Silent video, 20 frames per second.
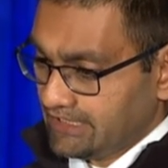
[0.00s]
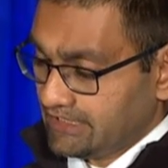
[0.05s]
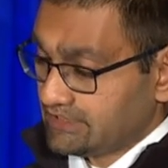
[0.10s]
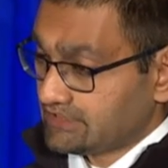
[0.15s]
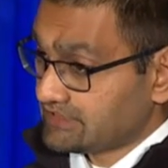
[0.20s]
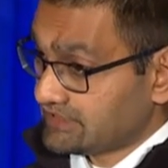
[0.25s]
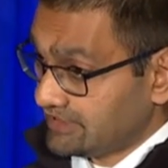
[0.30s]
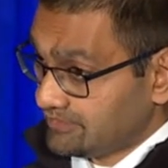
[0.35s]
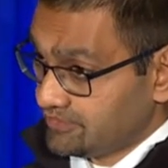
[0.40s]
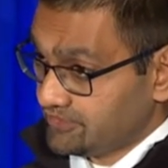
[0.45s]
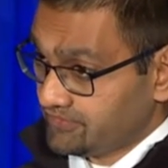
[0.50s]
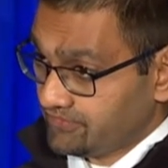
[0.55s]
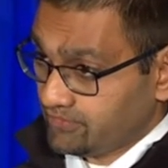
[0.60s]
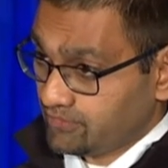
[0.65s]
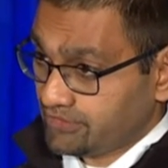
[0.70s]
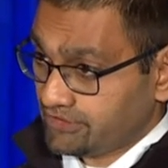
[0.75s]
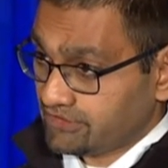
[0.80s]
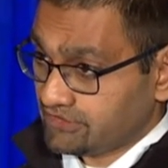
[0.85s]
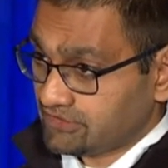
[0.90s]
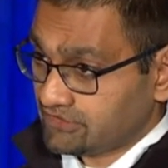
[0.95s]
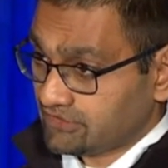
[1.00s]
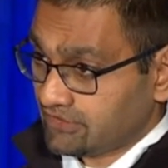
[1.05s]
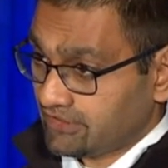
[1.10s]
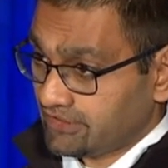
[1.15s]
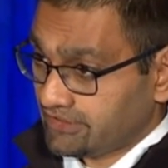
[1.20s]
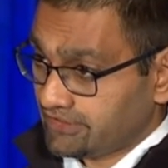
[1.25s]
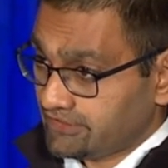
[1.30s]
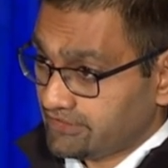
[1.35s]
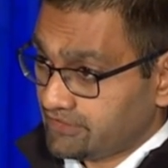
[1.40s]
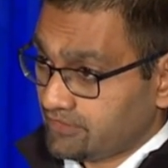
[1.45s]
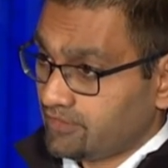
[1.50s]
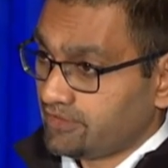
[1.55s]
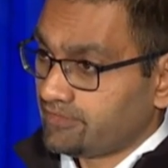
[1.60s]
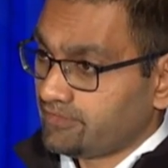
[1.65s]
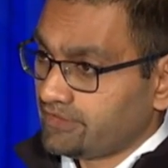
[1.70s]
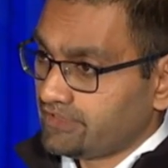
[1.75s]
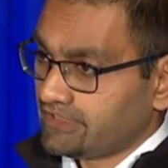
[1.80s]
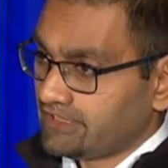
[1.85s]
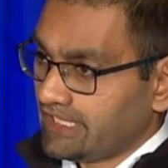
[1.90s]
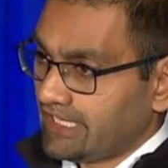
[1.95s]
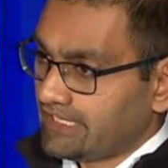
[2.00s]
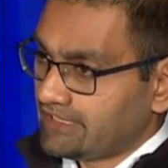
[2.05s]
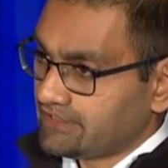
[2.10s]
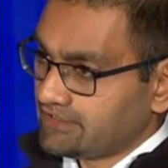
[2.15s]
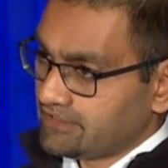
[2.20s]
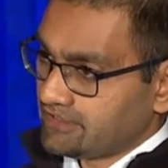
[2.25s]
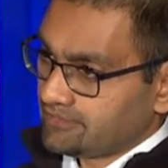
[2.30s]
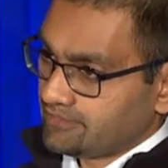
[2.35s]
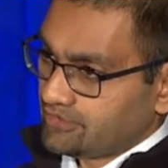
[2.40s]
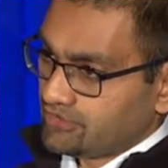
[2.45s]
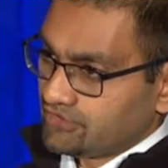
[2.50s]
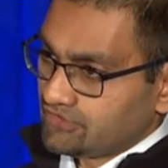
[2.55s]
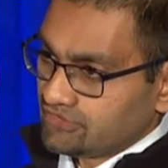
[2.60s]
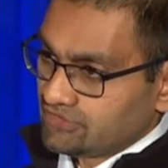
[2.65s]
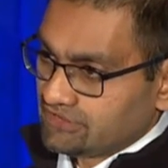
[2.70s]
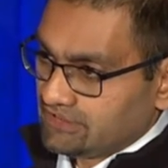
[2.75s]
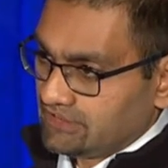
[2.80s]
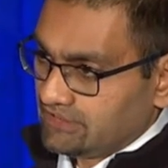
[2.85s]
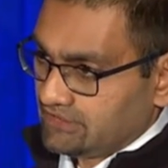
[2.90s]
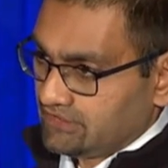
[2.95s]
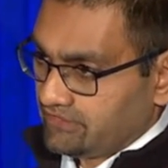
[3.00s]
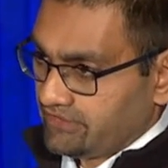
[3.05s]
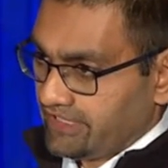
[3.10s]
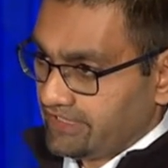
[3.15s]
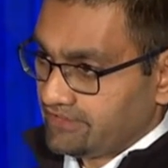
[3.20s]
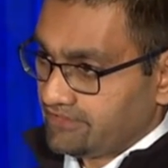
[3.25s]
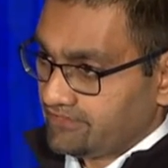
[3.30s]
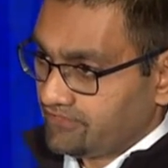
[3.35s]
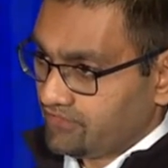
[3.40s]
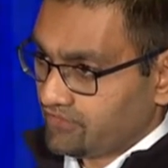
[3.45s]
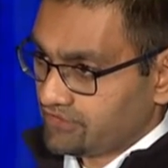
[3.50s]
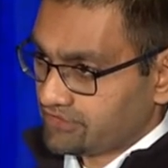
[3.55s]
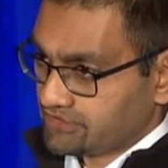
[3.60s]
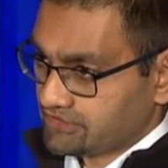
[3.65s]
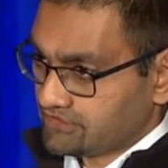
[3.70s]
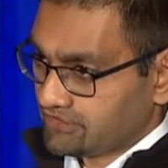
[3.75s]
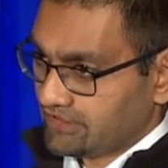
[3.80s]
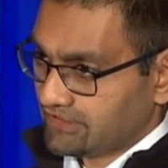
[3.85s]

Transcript: some of what you saw here when we ended up using the Random Forest